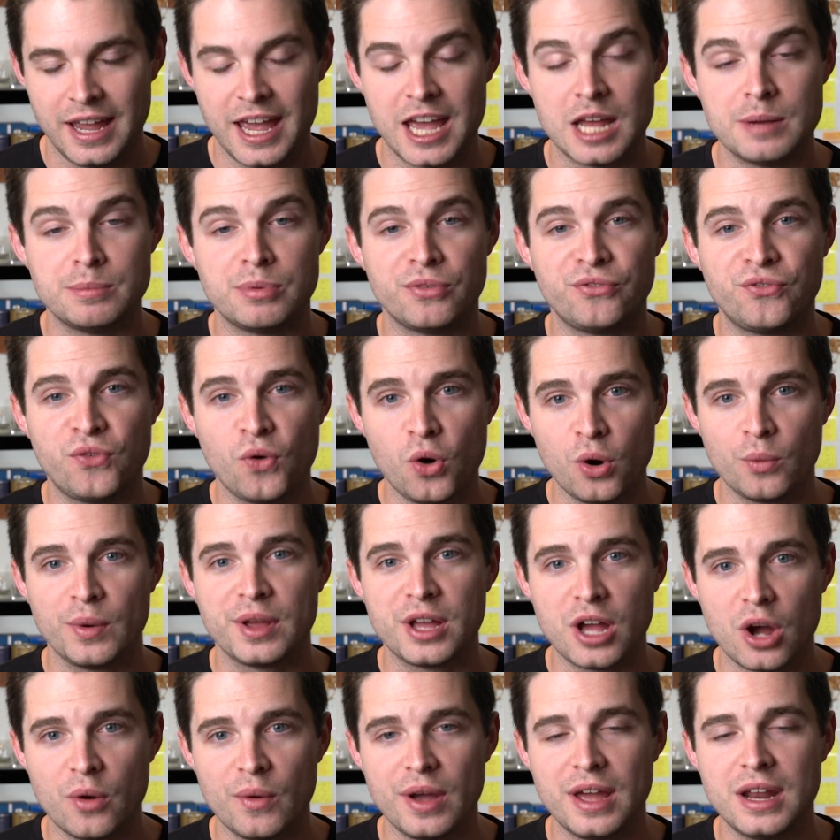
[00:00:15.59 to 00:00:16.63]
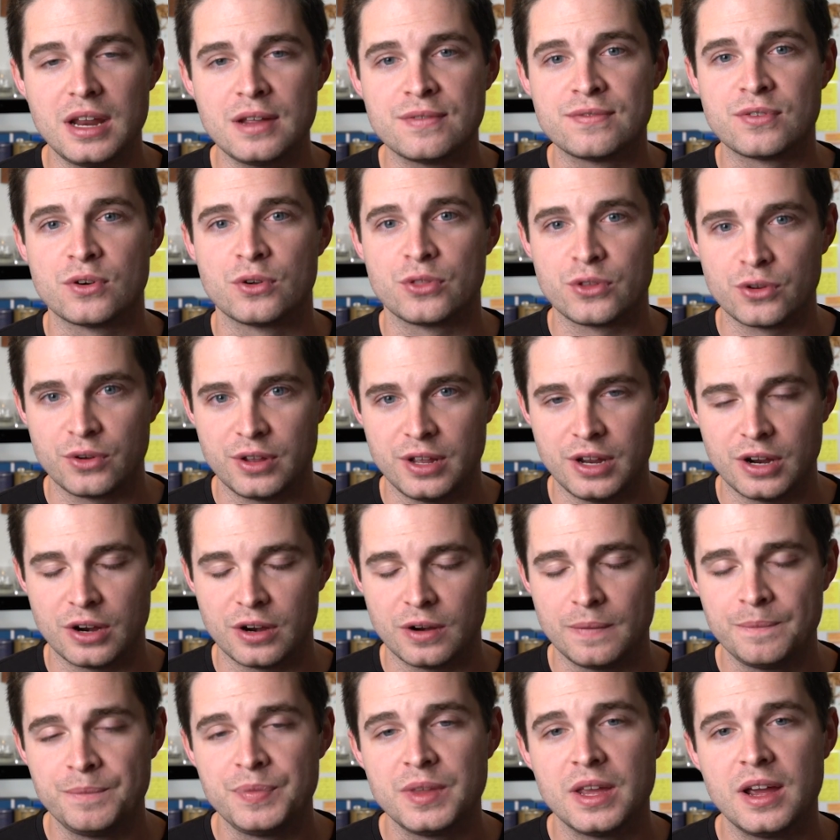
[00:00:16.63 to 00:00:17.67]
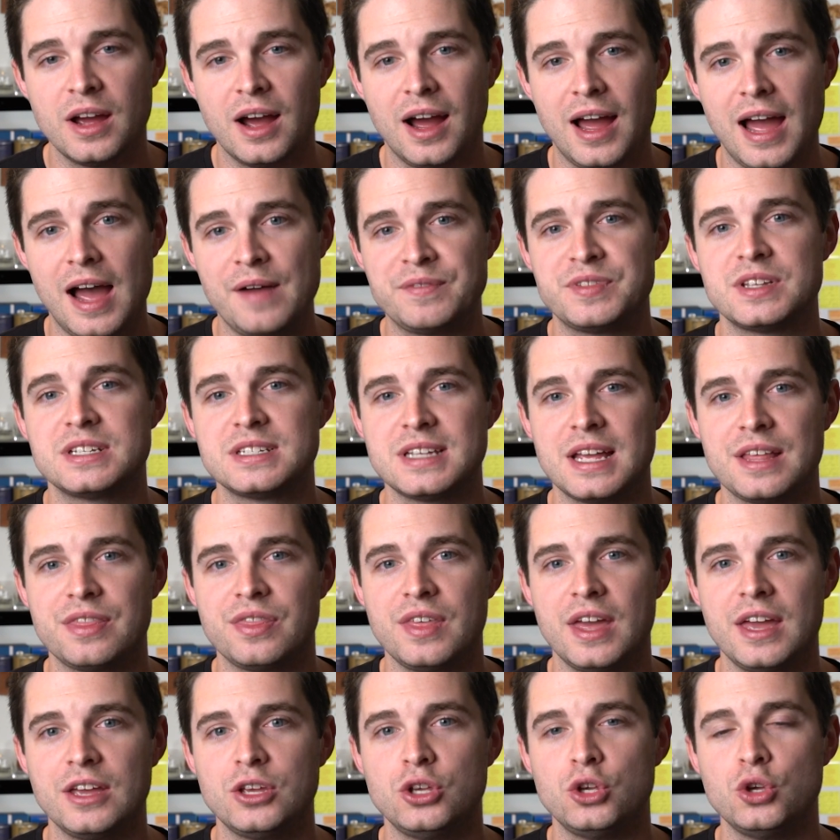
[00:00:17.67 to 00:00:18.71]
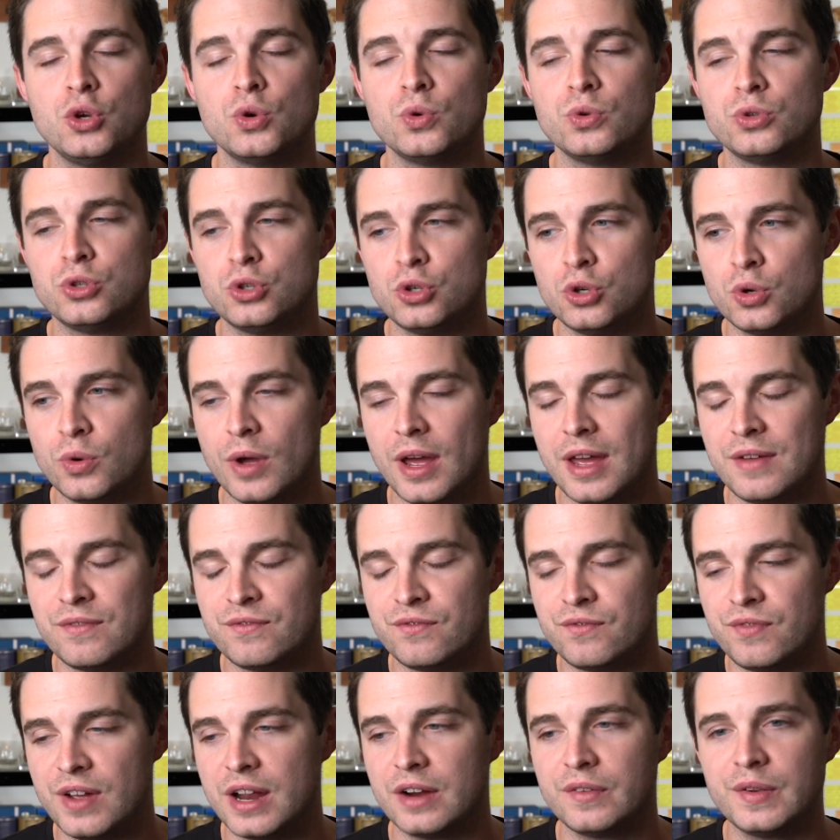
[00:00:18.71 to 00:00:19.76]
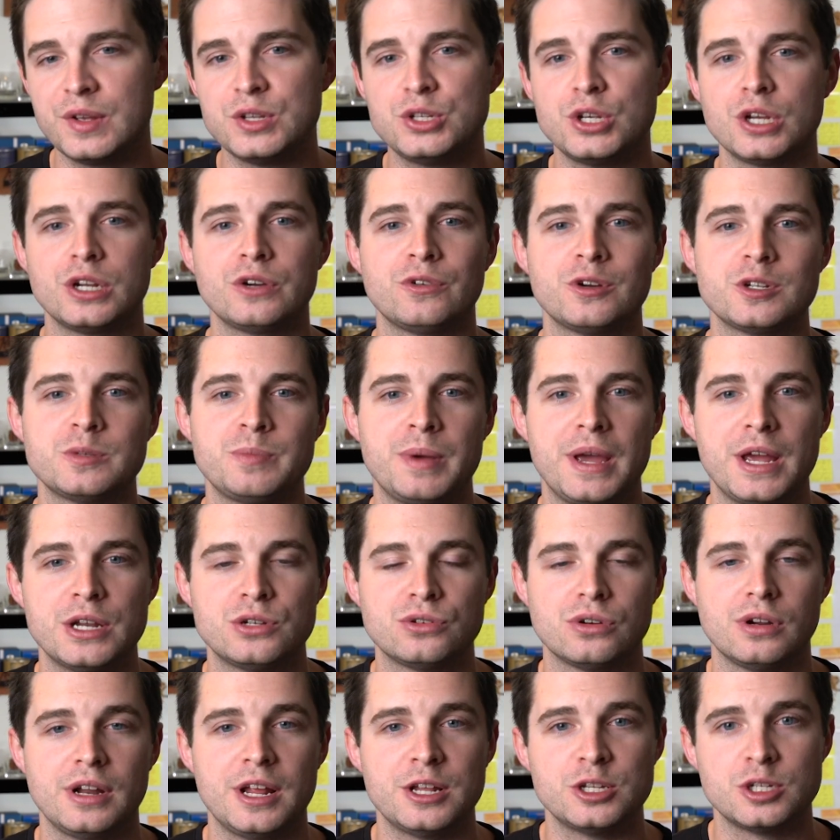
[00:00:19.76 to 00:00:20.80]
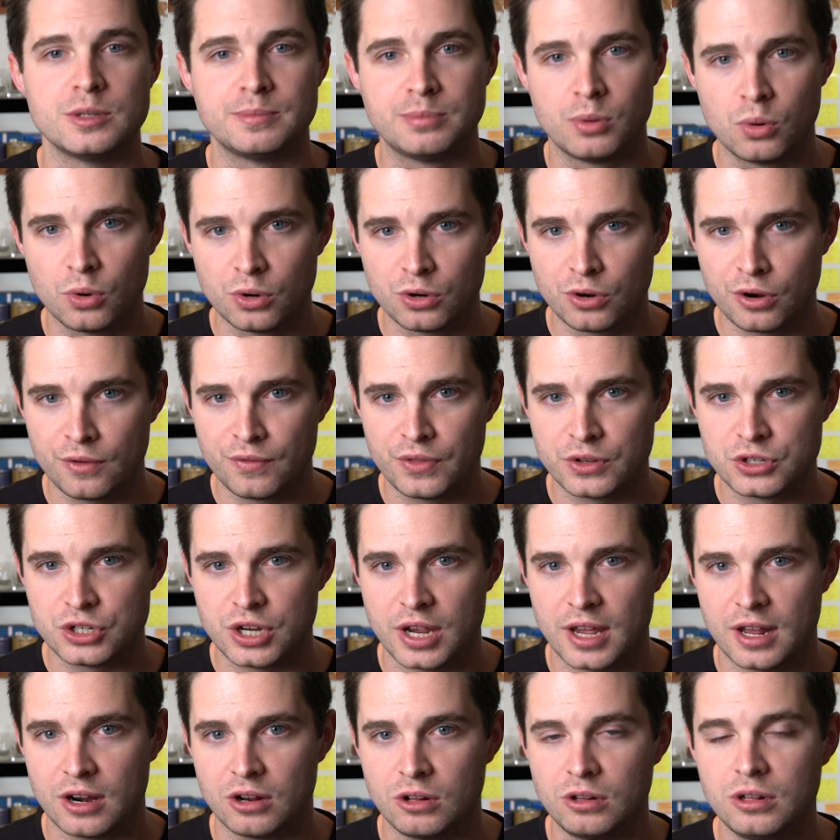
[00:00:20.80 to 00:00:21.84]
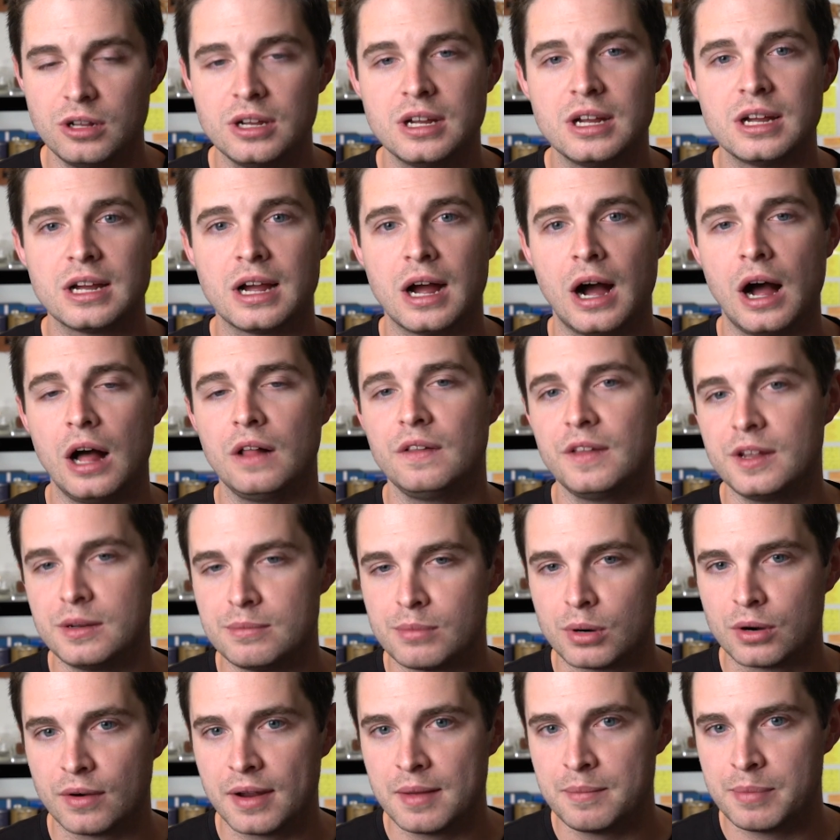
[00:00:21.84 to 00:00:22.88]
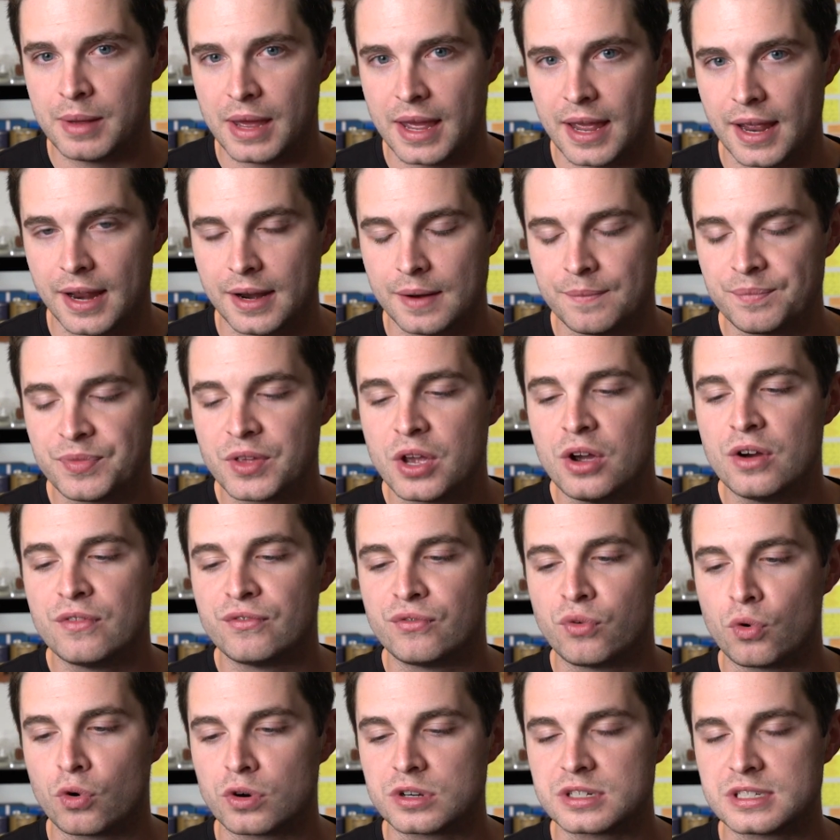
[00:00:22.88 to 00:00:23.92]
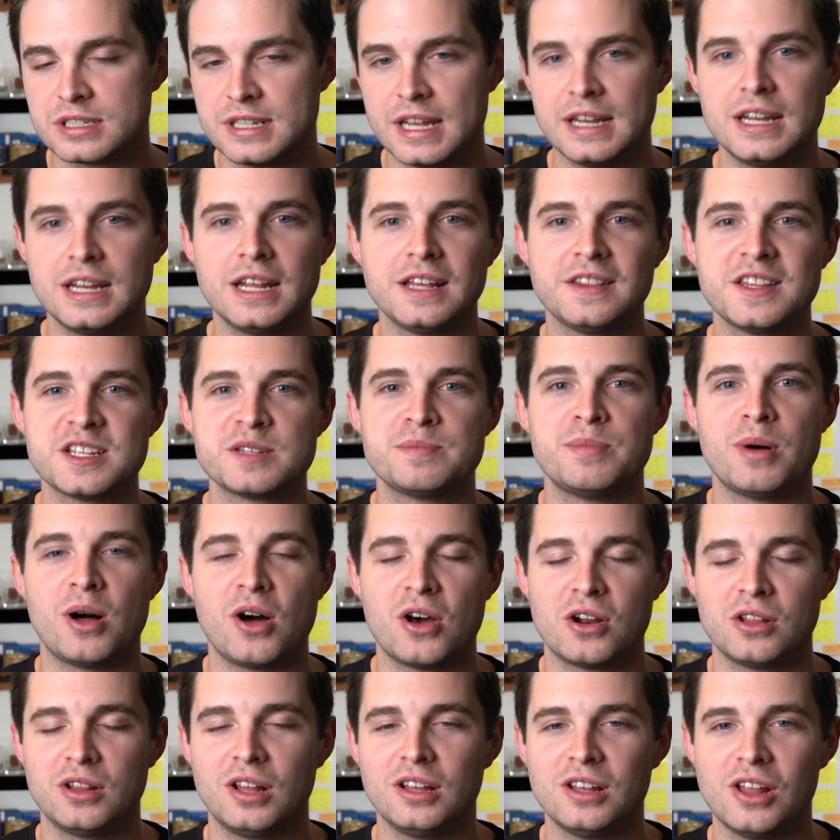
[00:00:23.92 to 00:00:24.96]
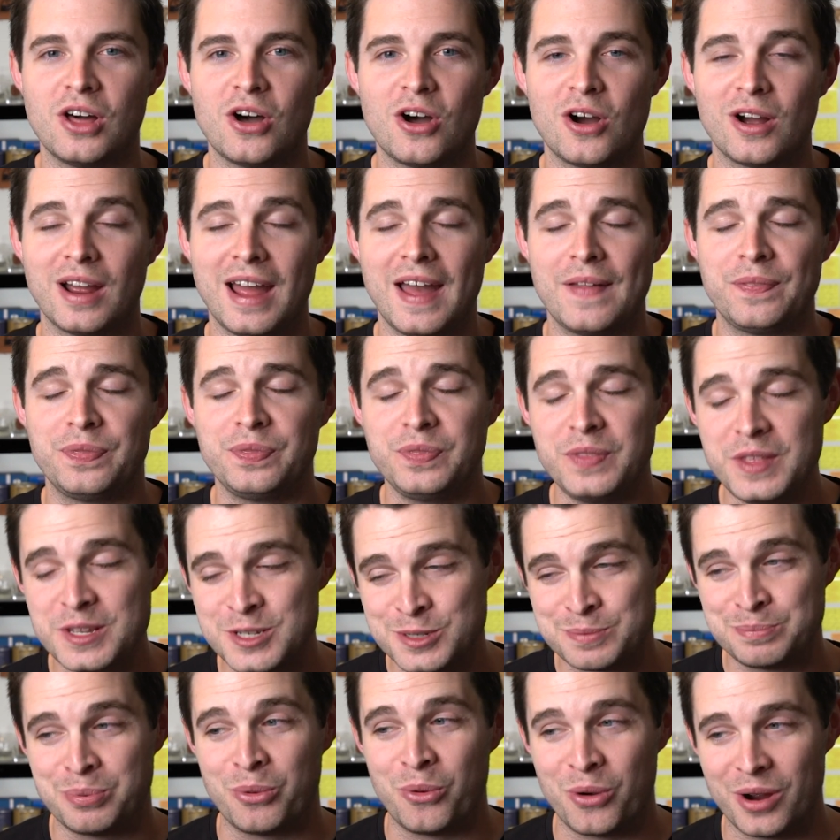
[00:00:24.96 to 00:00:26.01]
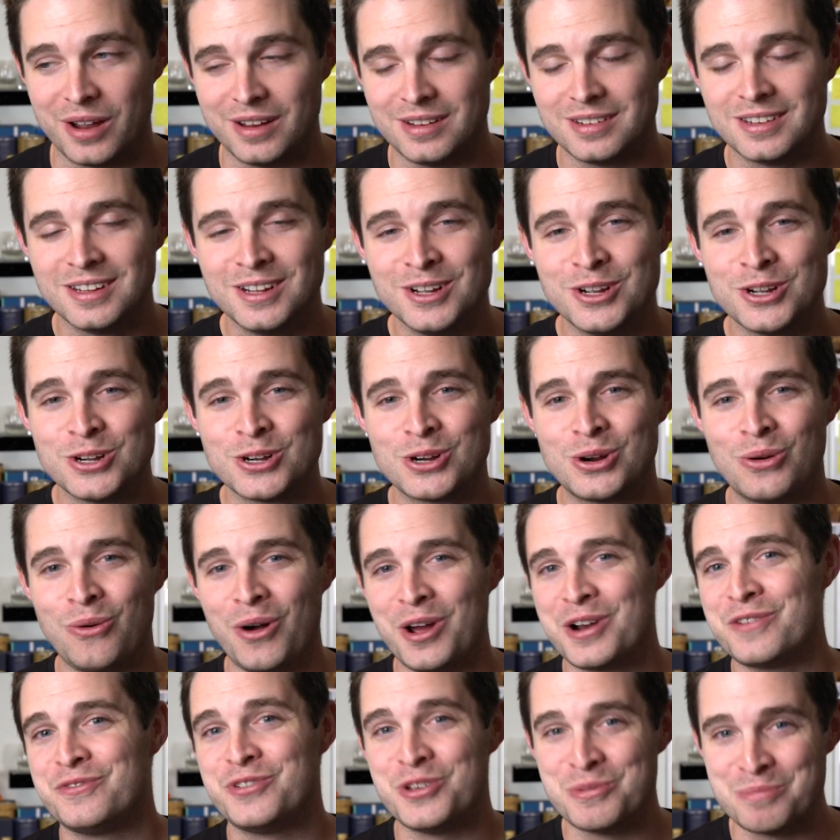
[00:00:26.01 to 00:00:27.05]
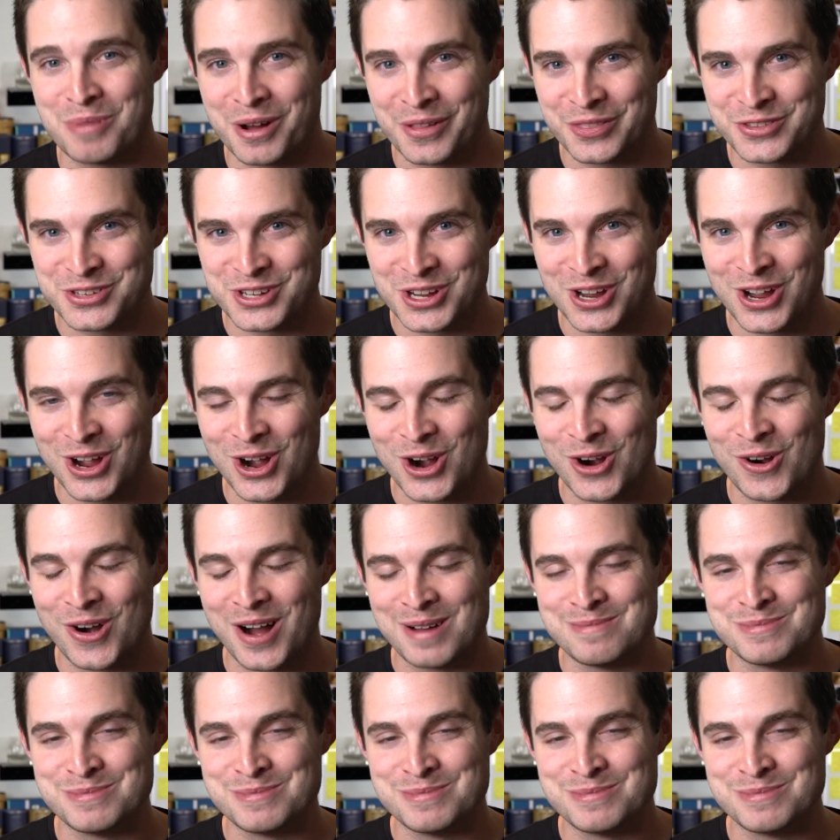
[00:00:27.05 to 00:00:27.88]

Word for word: And before we go any further here, I have to say thank you to a very generous patron and supporter of the channel, Colin Murray Bain, for sending this bottle along at this point quite a few months ago.